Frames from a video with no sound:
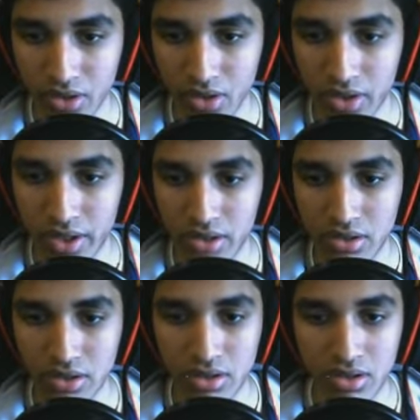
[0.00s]
Okay.
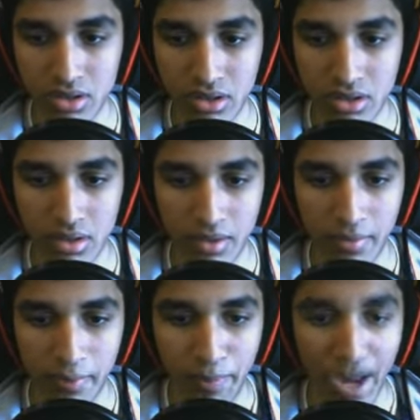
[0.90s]

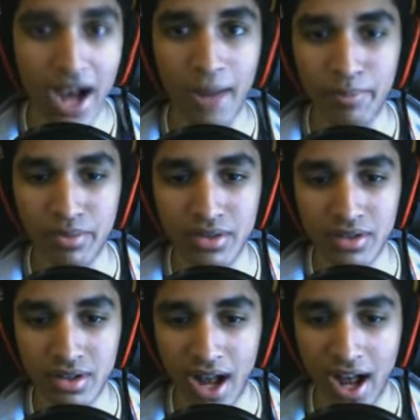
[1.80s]
Bah!
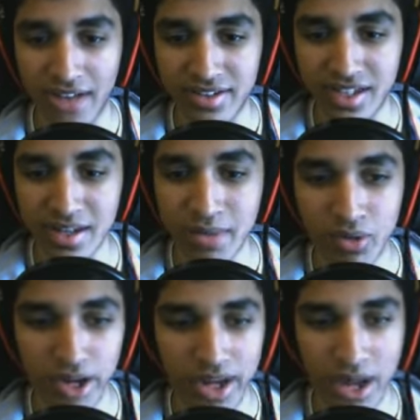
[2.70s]
I see me
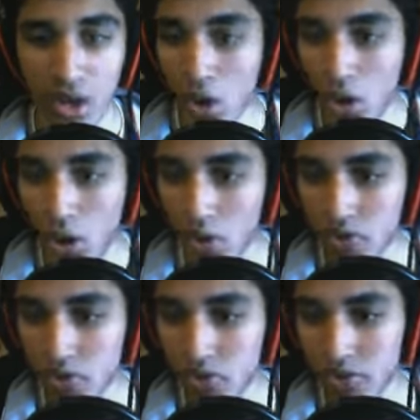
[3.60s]
right now. Oh,
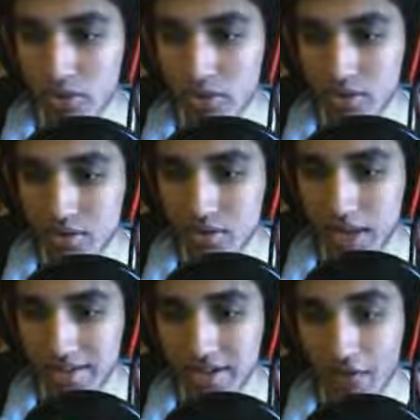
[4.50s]
dude.
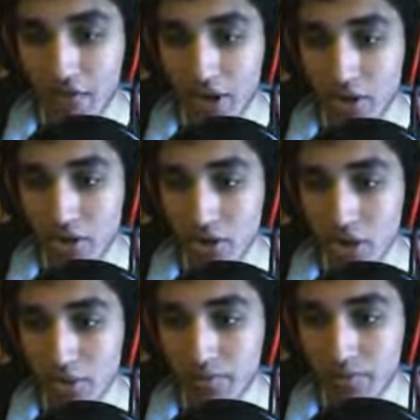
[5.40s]
That's not fair, you
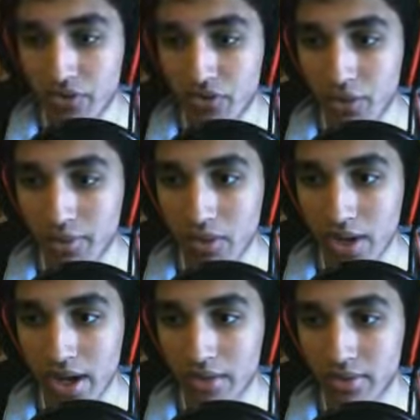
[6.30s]
know? Feel me right
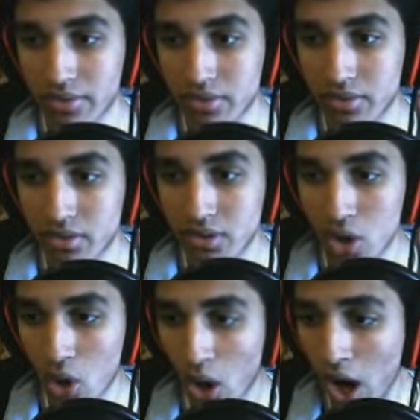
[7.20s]
now?
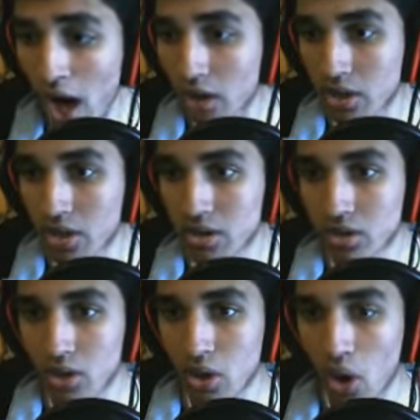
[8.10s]
Ah!
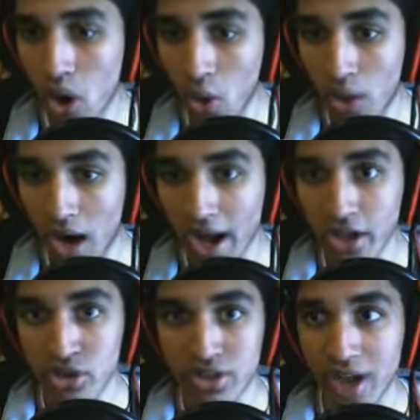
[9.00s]
Oh, I
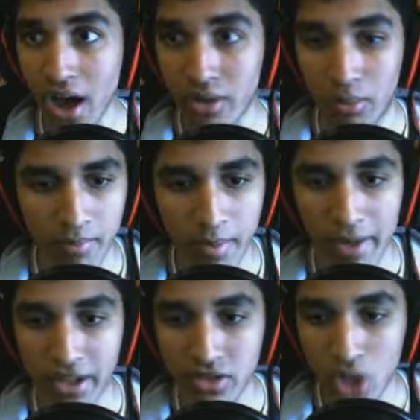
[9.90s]
actually got him, my
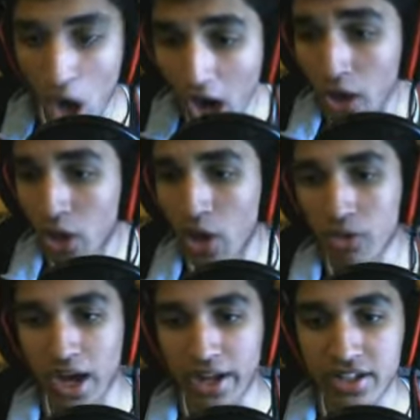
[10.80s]
man. Ah! Oh,
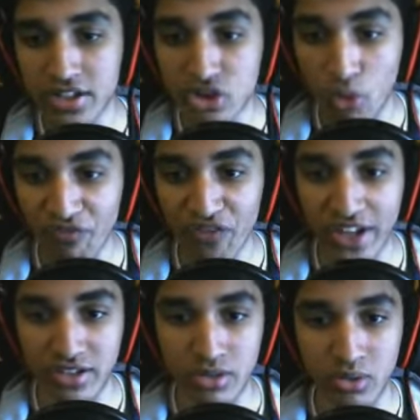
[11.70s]
God, he's so
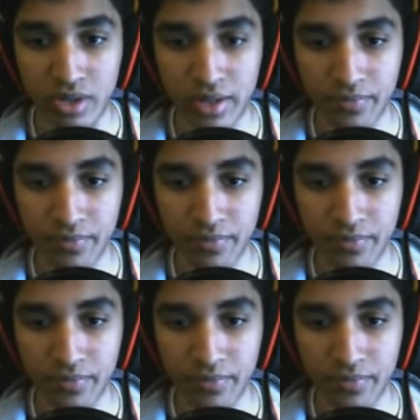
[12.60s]
fast. Okay.